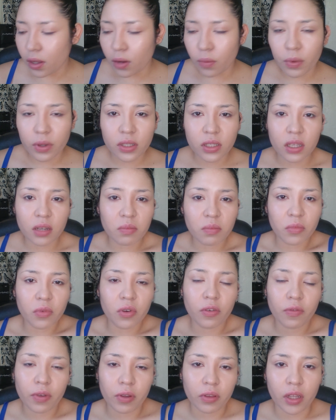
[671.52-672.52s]
with some
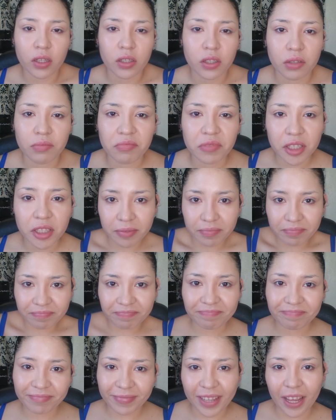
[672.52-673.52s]
more foundation. So
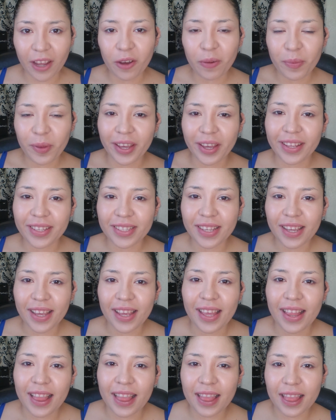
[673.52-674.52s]
I hope you guys
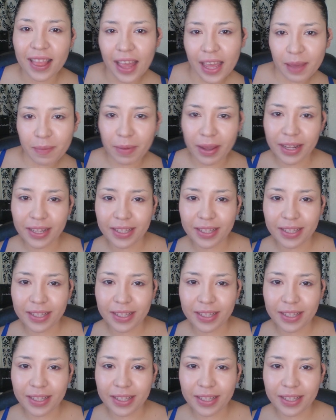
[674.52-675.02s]
like my